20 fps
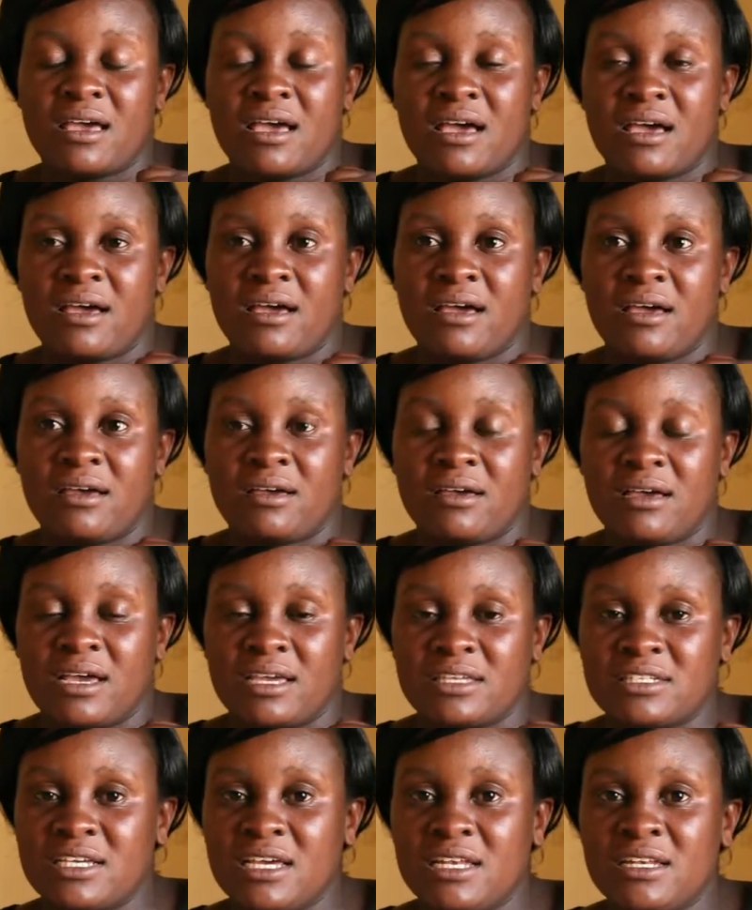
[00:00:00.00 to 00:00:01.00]
uh,
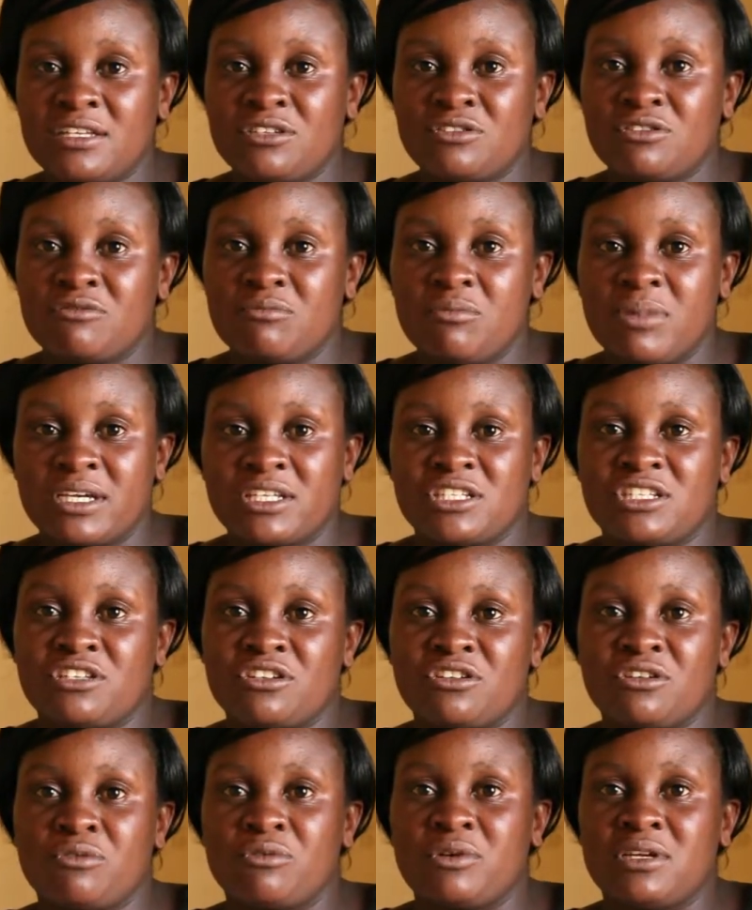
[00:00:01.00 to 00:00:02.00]
a challenge of
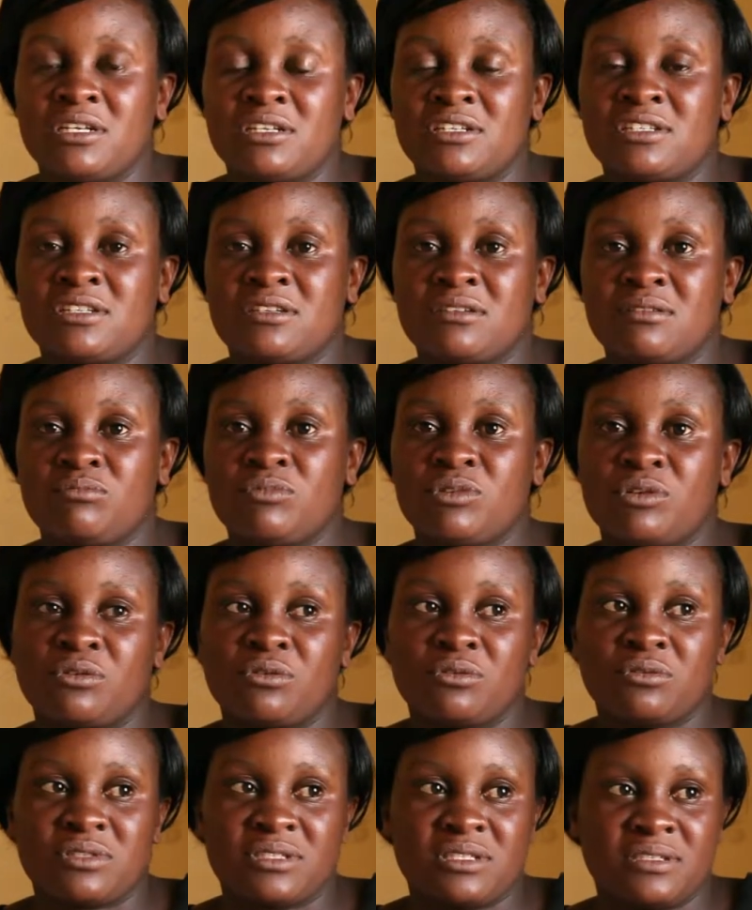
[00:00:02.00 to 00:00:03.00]
bacterial wilt
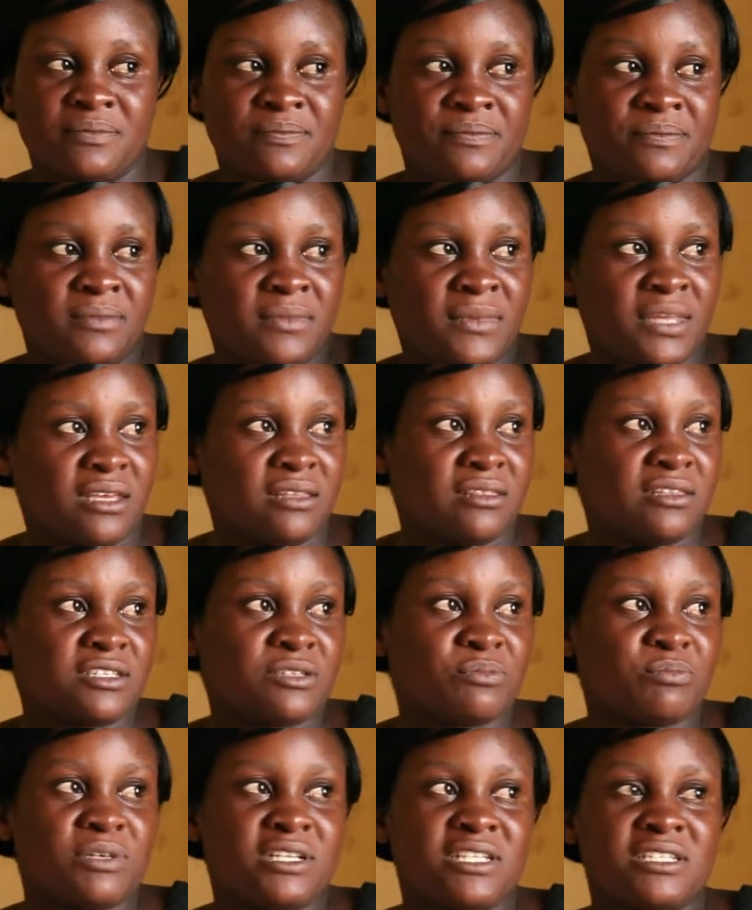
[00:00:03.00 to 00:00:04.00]
because
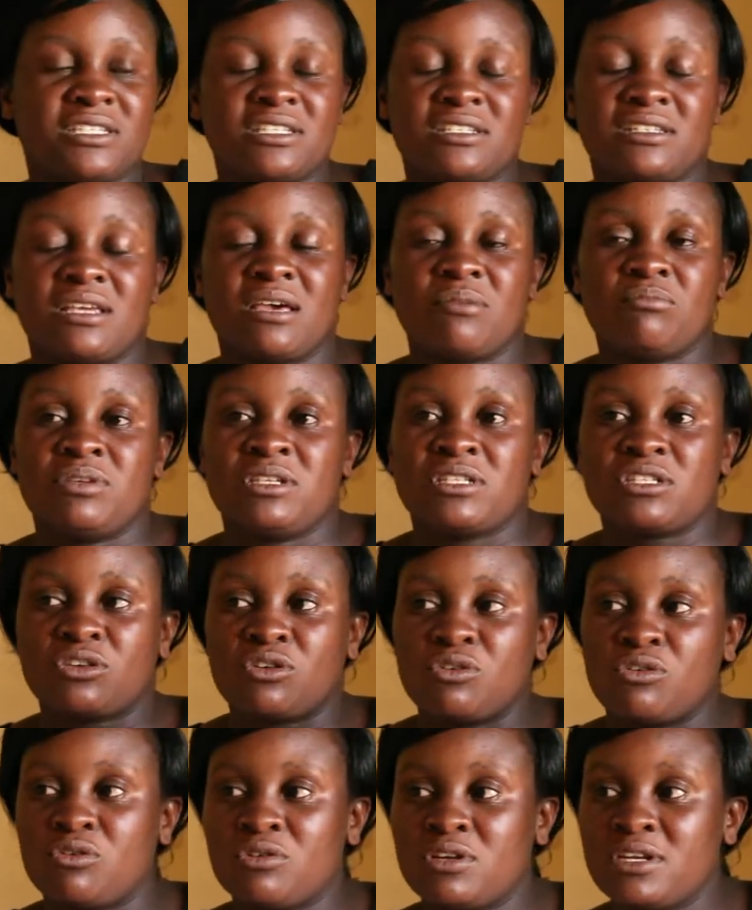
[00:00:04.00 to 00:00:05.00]
this place is a bit
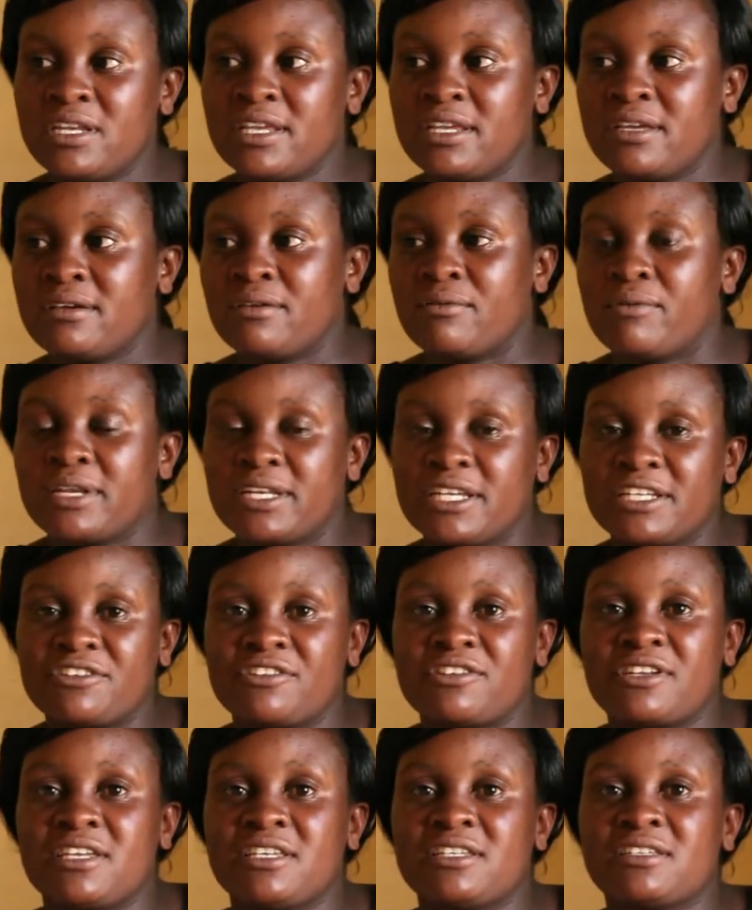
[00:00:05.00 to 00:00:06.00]
cold when
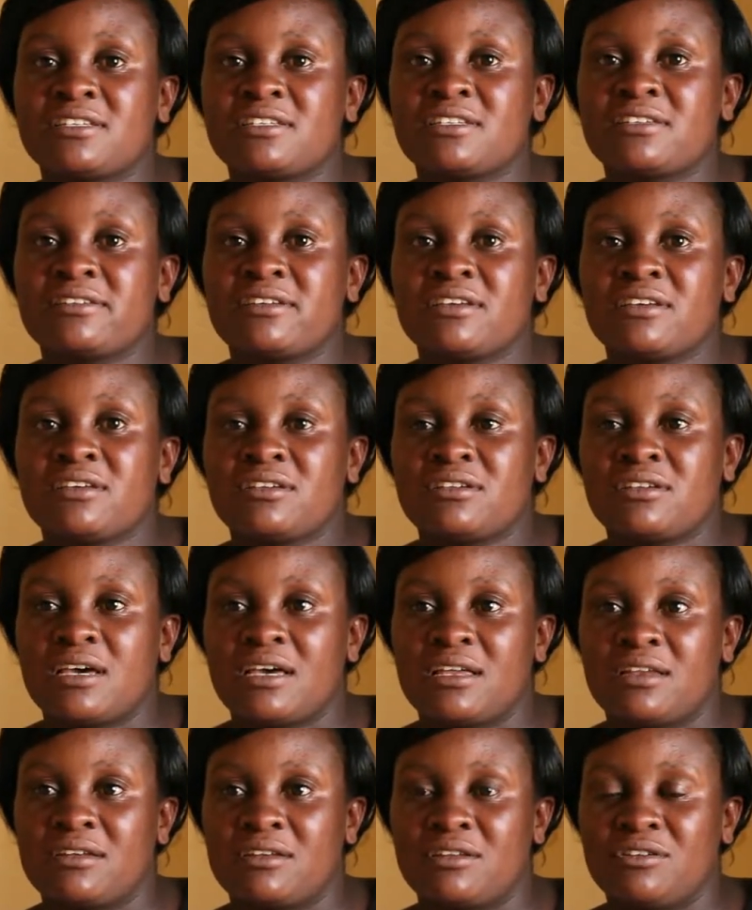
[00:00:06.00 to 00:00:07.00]
it rains
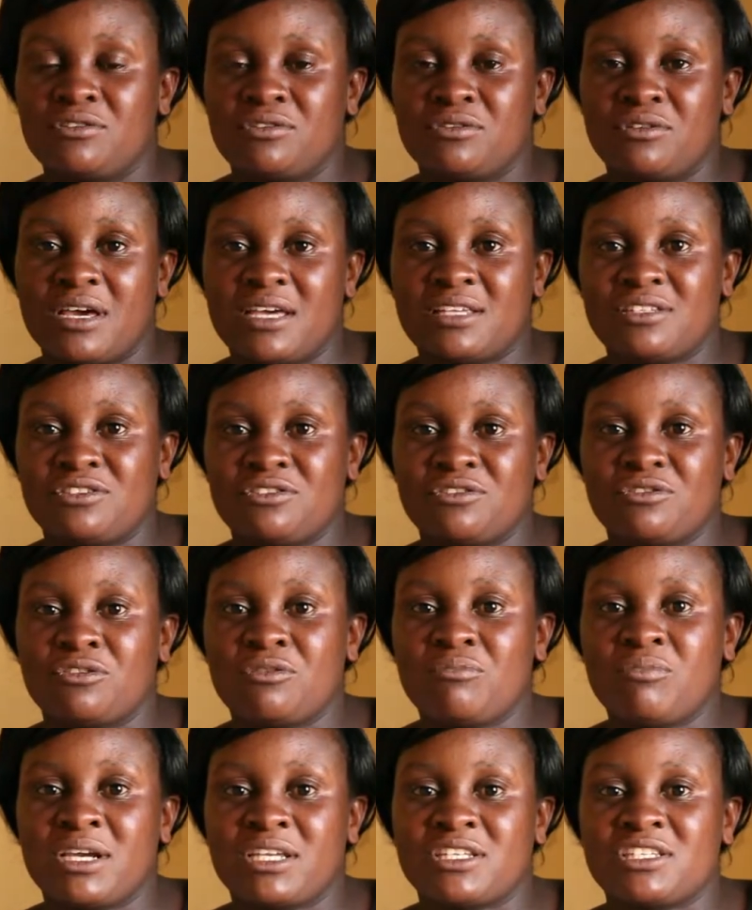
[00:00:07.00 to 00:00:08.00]
and as you
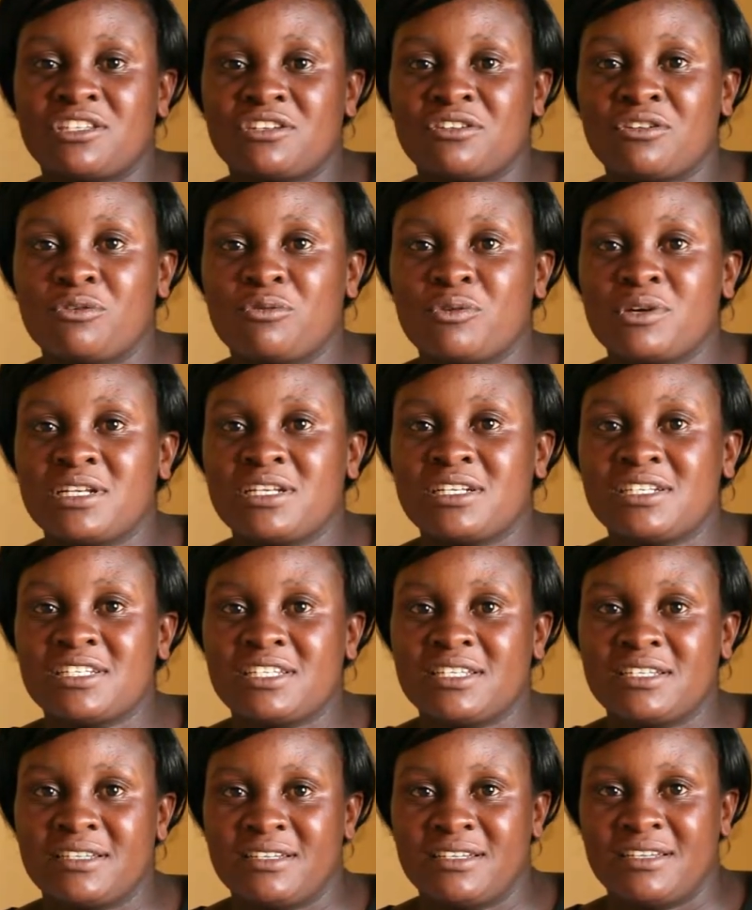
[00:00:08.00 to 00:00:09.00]
know bacterial
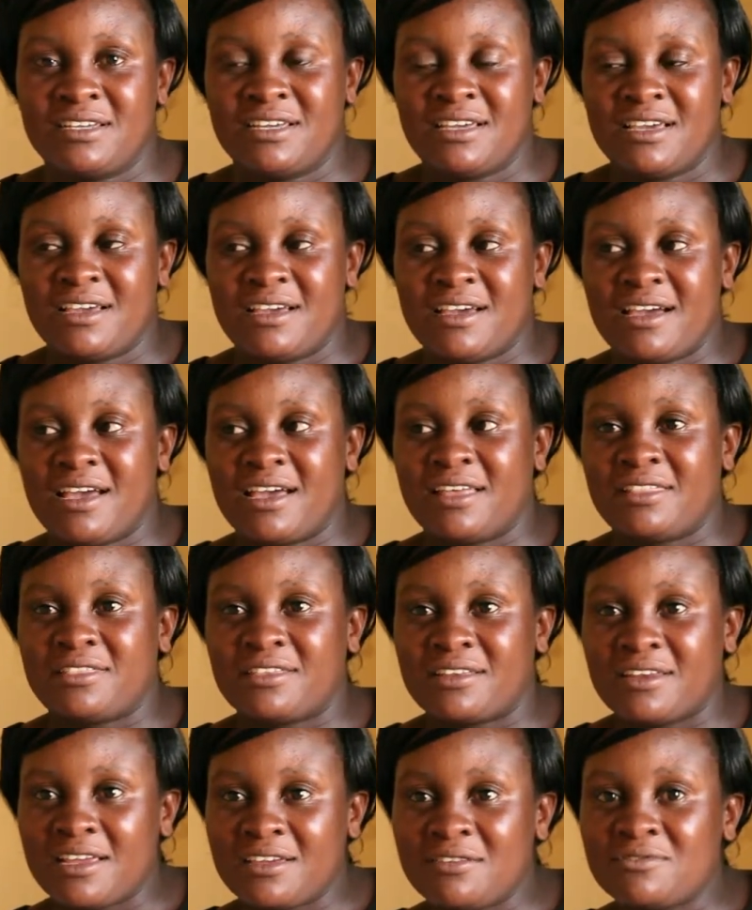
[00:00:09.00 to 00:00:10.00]
wilt uh,
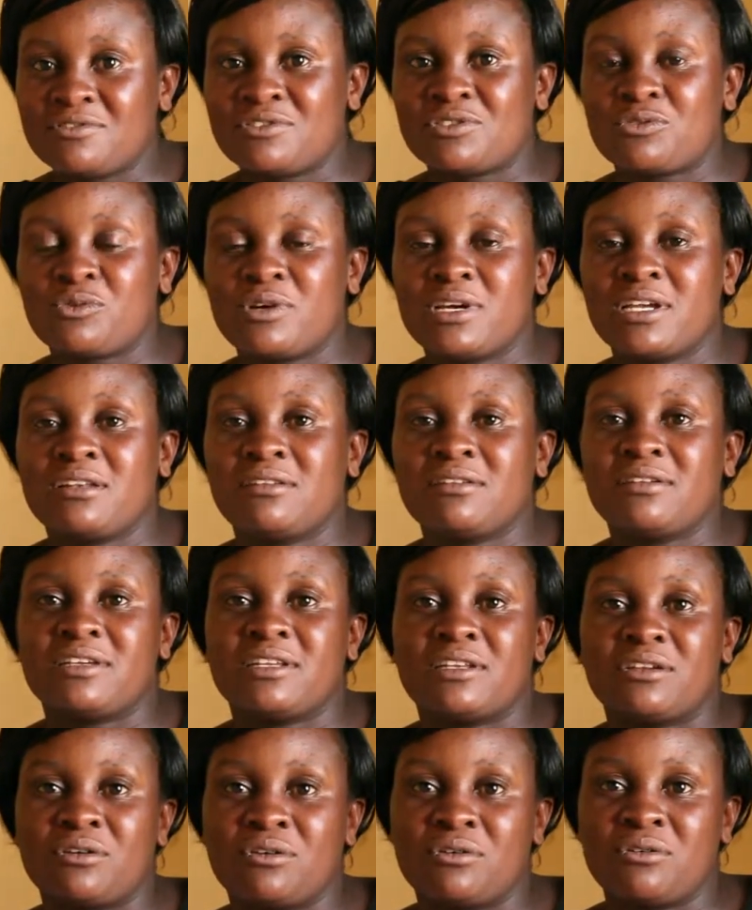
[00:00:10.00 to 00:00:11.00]
thrives well
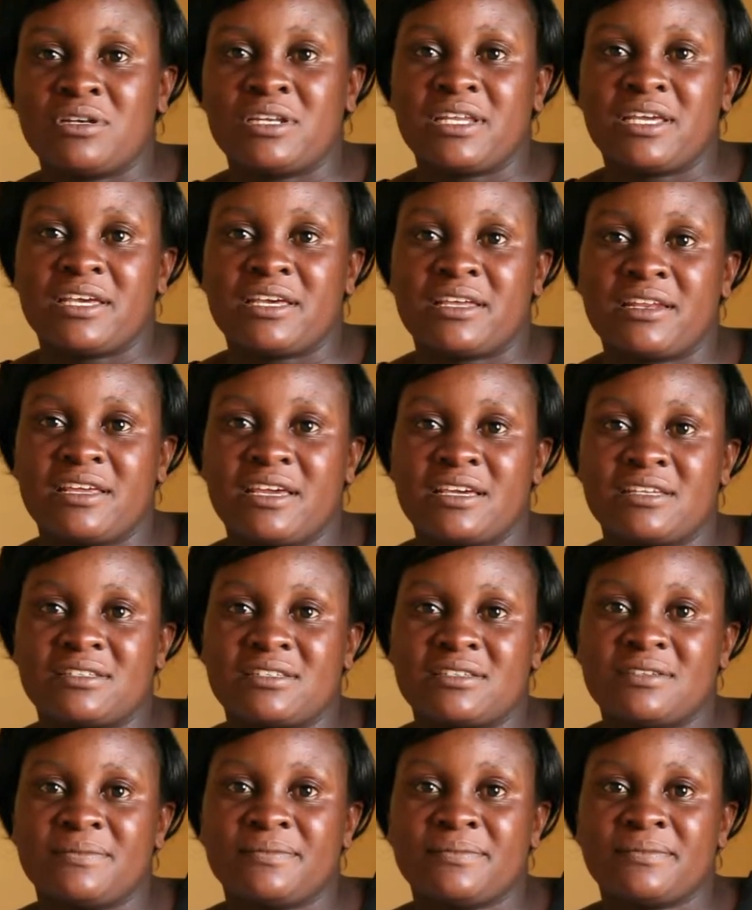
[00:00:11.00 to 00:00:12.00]
in cold
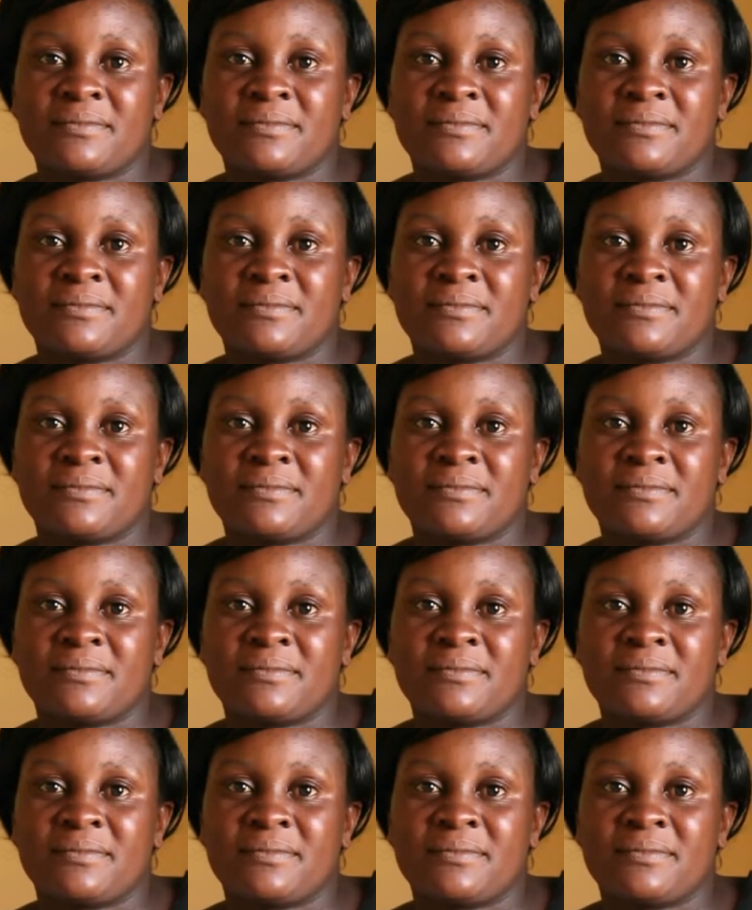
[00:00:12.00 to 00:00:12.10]
areas.